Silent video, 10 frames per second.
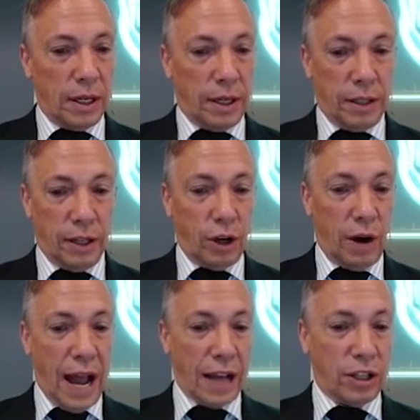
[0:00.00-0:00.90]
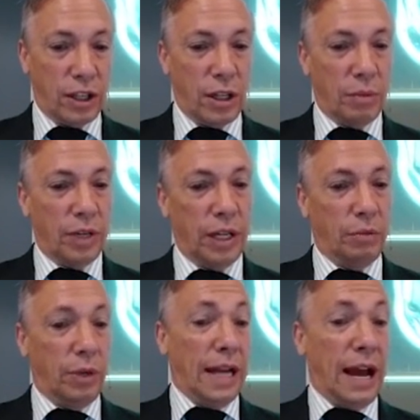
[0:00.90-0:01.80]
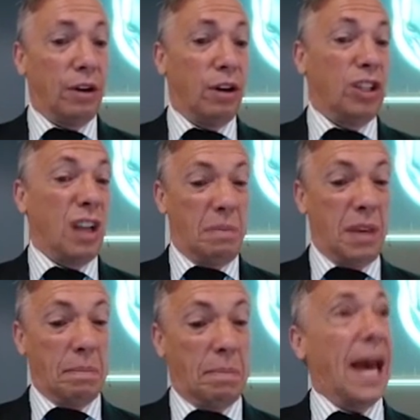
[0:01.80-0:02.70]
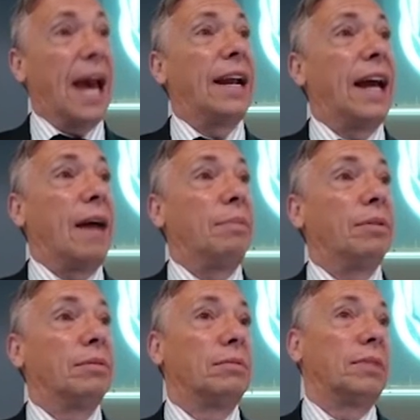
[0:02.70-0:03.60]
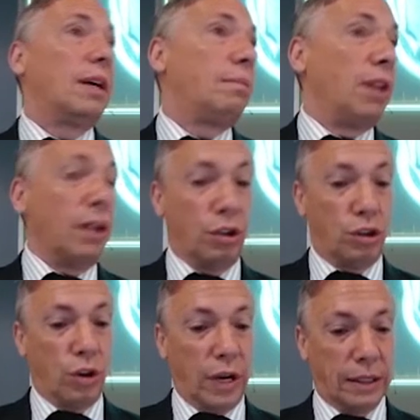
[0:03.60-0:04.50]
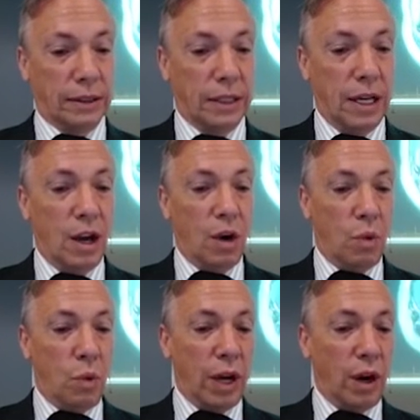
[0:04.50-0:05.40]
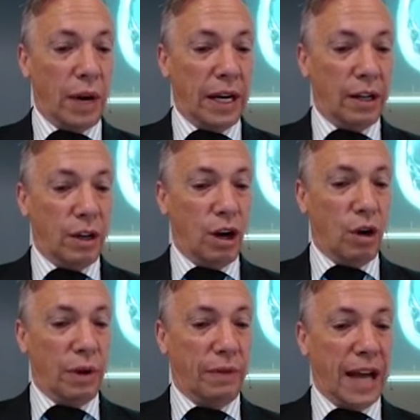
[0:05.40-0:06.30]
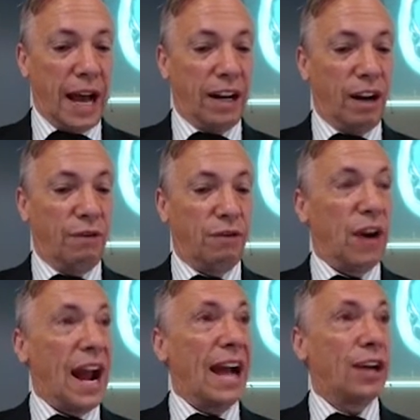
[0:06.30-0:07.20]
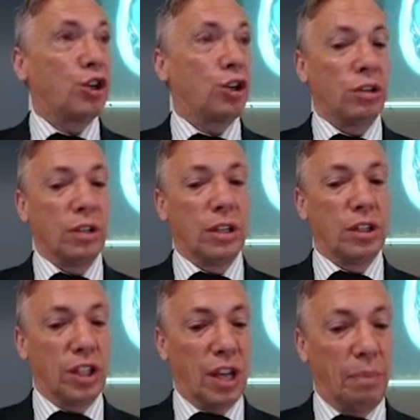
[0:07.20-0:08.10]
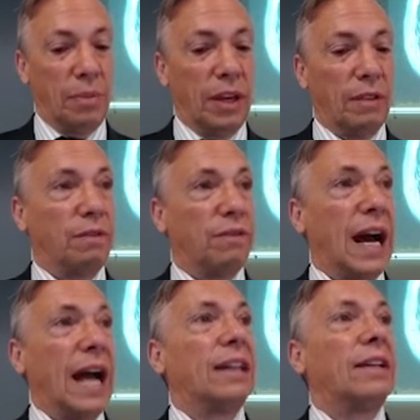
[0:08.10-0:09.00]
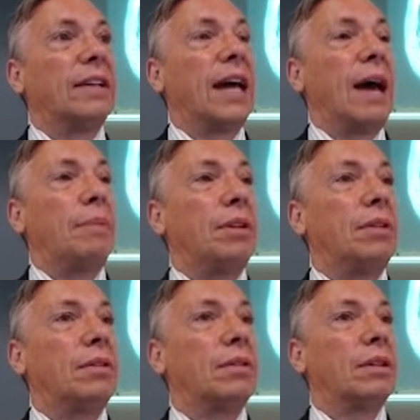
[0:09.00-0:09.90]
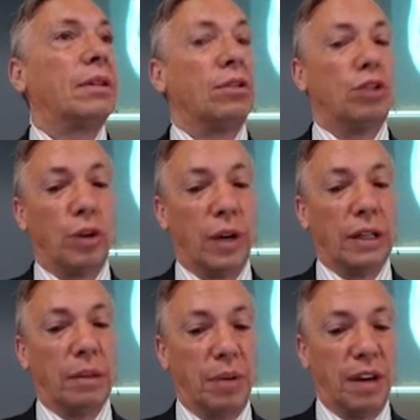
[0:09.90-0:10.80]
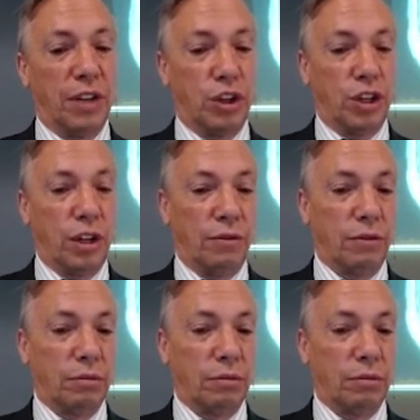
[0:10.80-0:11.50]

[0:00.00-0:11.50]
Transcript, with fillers: Here's our axial, and we, we now know something bad happened. We got blood in the joint. We already know we've got a fracture. Something violent happened during the pivot shift.